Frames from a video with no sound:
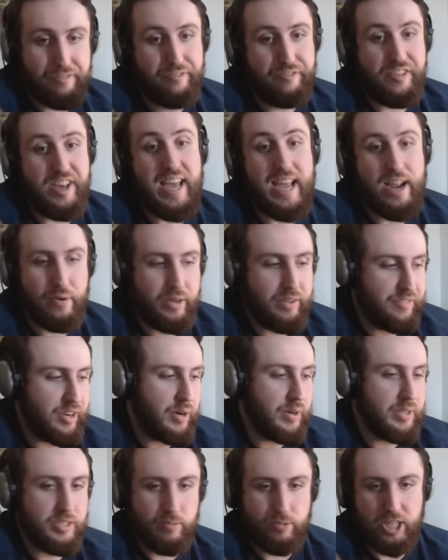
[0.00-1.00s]
very,
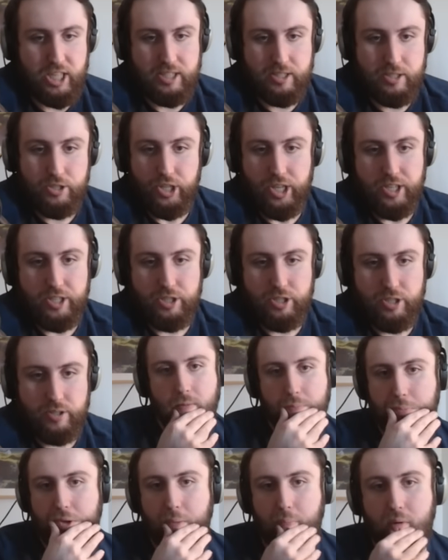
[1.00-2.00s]
very subject to change.
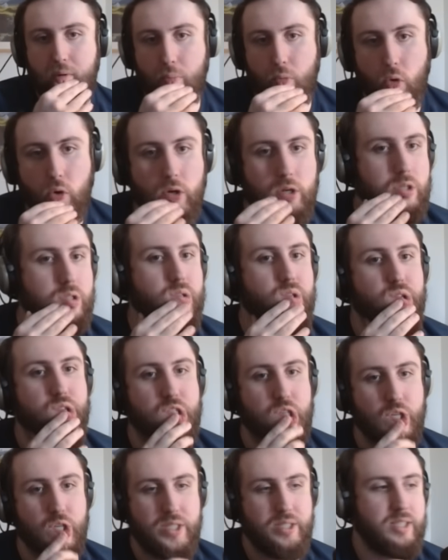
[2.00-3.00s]
Might be more because Lunar
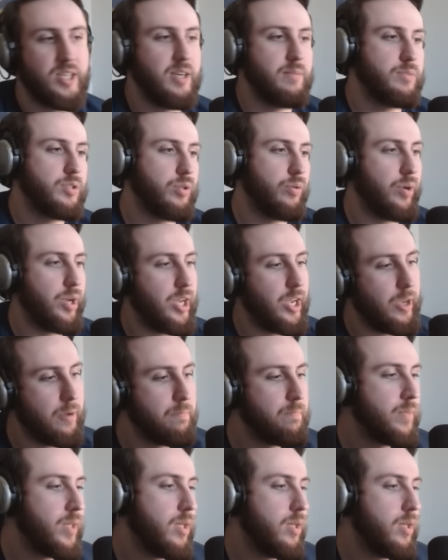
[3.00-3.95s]
charges ×3.